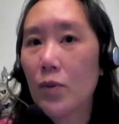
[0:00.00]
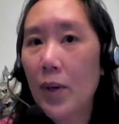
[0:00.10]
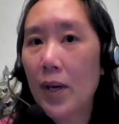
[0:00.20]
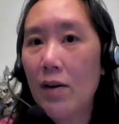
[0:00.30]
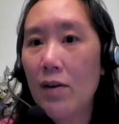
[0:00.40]

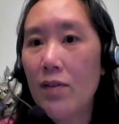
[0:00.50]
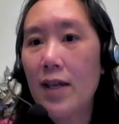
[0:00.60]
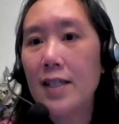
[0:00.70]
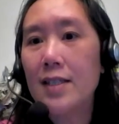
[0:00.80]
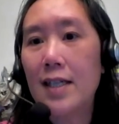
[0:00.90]
everywhere
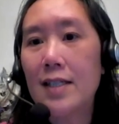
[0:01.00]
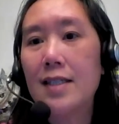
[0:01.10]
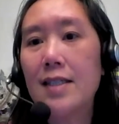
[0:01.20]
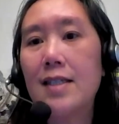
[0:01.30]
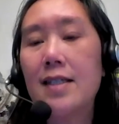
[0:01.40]
that it
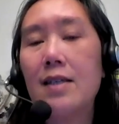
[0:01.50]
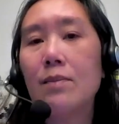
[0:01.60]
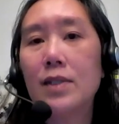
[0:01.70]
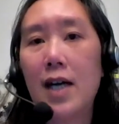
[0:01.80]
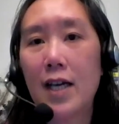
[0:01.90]
doesn't
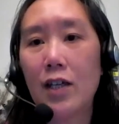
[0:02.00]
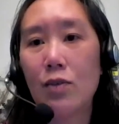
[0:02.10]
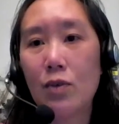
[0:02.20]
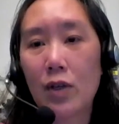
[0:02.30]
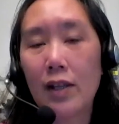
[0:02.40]
seem
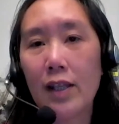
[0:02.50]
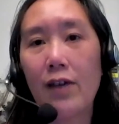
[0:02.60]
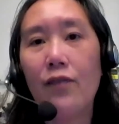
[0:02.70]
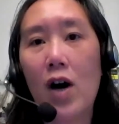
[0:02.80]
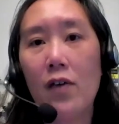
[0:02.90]
like you could
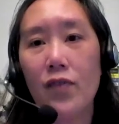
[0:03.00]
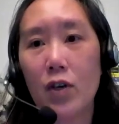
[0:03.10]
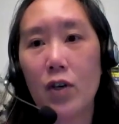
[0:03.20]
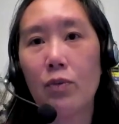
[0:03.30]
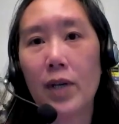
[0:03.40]
live off
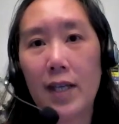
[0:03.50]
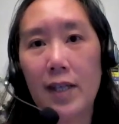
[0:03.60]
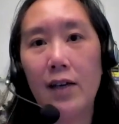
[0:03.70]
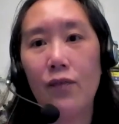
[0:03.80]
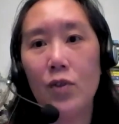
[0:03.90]
the
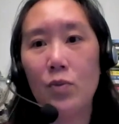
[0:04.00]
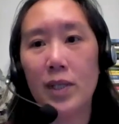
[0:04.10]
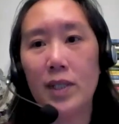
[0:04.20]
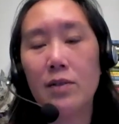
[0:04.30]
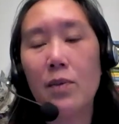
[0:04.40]
grid, if you
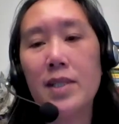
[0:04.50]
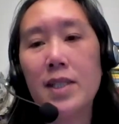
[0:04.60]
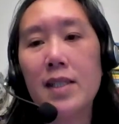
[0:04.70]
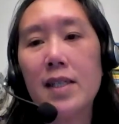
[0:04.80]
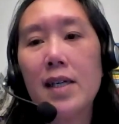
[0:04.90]
will. It
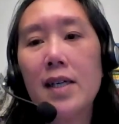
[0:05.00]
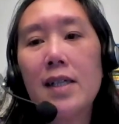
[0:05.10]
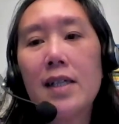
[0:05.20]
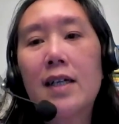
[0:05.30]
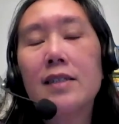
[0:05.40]
wasn't
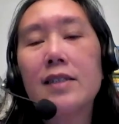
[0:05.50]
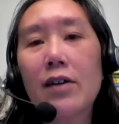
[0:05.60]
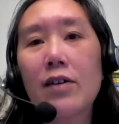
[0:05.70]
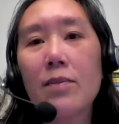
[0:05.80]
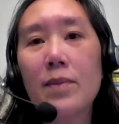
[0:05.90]

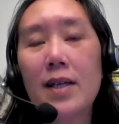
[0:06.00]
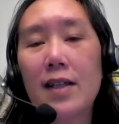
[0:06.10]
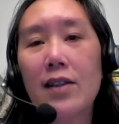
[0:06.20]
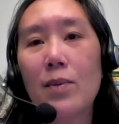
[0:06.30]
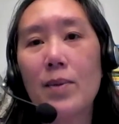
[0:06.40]
clear to
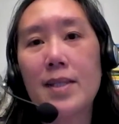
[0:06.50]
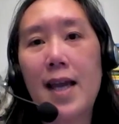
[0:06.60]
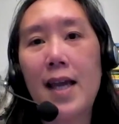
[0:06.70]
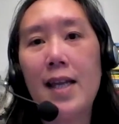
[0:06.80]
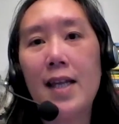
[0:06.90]
me that there
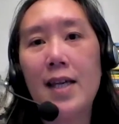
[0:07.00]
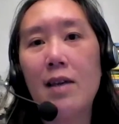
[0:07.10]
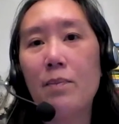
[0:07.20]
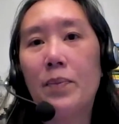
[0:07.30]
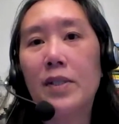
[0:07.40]
was
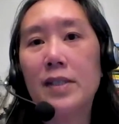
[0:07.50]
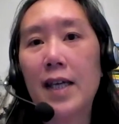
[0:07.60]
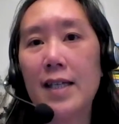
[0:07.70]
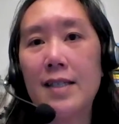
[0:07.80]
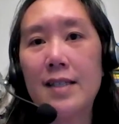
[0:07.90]
any
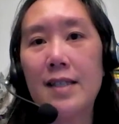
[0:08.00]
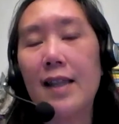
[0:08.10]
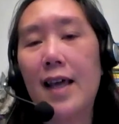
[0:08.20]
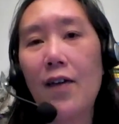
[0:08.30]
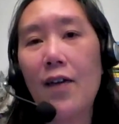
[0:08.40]
place
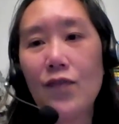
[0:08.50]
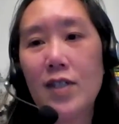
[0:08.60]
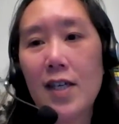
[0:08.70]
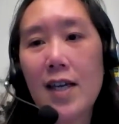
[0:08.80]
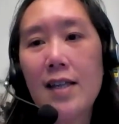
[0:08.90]

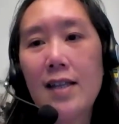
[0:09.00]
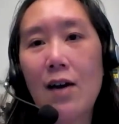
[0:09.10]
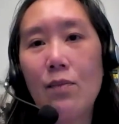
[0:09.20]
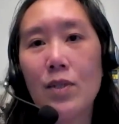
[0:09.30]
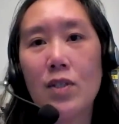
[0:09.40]
left
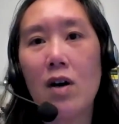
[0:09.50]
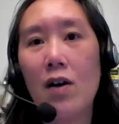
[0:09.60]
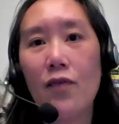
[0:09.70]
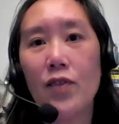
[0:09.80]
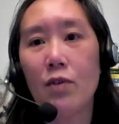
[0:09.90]
that was
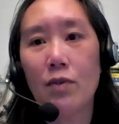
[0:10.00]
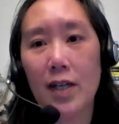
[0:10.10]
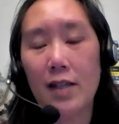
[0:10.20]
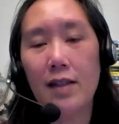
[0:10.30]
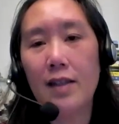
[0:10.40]
off the
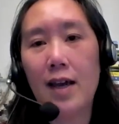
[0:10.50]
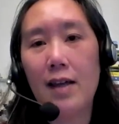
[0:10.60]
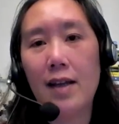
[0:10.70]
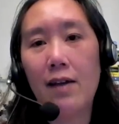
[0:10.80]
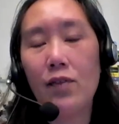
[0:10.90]
grid,
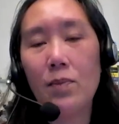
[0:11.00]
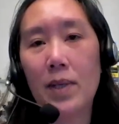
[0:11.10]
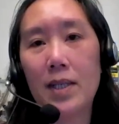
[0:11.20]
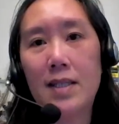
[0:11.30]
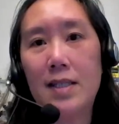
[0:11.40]
that
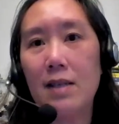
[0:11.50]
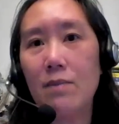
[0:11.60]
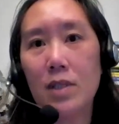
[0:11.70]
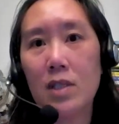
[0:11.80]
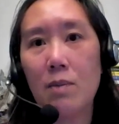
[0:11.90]
everybody
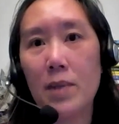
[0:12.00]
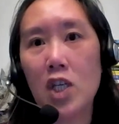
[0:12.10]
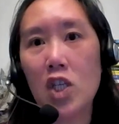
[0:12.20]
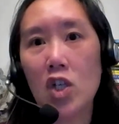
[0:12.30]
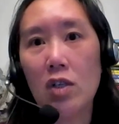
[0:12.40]
seemed to
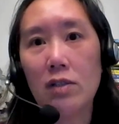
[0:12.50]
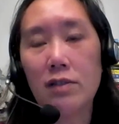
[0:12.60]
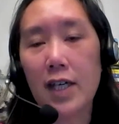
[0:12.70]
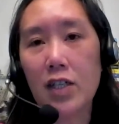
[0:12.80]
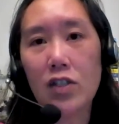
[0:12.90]
be
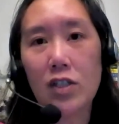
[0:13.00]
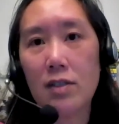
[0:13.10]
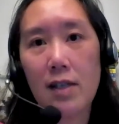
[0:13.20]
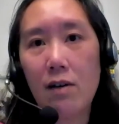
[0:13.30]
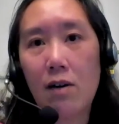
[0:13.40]
neurolinked
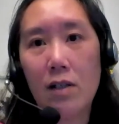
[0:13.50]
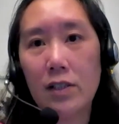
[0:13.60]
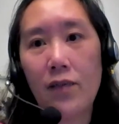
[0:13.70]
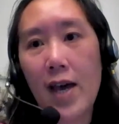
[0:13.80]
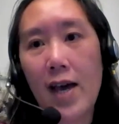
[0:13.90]
and
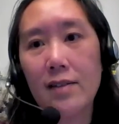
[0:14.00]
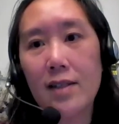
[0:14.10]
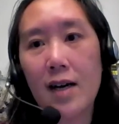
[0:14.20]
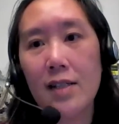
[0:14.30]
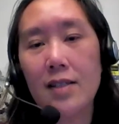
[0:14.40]
all of that
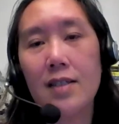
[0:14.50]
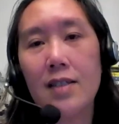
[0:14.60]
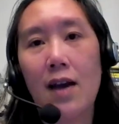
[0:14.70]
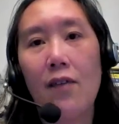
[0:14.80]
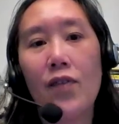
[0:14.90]
kind of
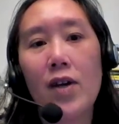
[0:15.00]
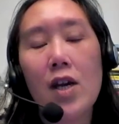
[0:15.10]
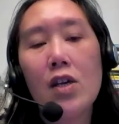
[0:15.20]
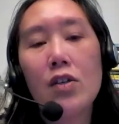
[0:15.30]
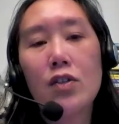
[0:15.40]
stuff.
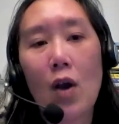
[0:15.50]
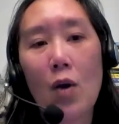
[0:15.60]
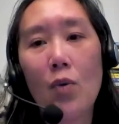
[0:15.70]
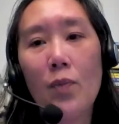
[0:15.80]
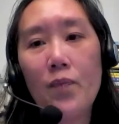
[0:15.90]

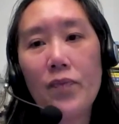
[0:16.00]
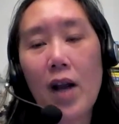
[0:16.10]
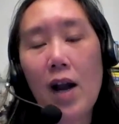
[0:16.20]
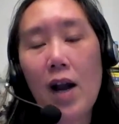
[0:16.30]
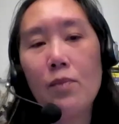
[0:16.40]
So
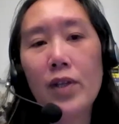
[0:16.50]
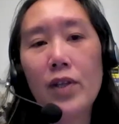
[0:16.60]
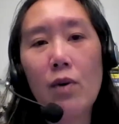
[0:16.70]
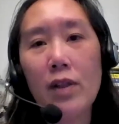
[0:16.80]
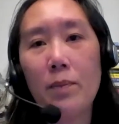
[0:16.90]
I'm
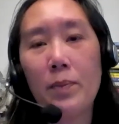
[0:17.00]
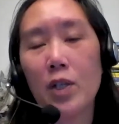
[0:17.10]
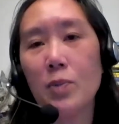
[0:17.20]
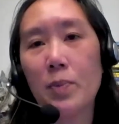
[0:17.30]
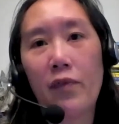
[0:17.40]
with you on the
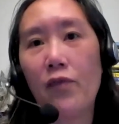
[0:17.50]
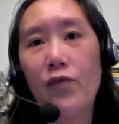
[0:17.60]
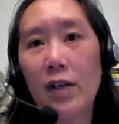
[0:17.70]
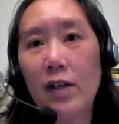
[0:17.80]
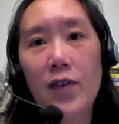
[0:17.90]
purge, but for
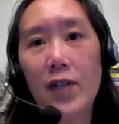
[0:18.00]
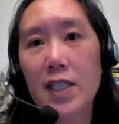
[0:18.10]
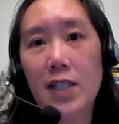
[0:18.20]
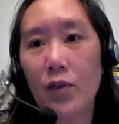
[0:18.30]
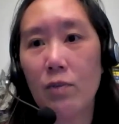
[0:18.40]
very,
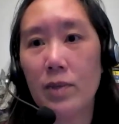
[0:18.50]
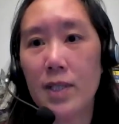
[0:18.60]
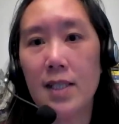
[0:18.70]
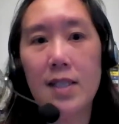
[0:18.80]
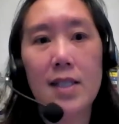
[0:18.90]
very different
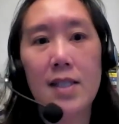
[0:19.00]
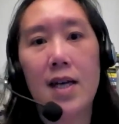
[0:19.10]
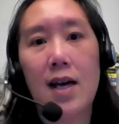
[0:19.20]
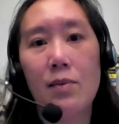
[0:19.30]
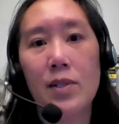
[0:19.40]
reasons.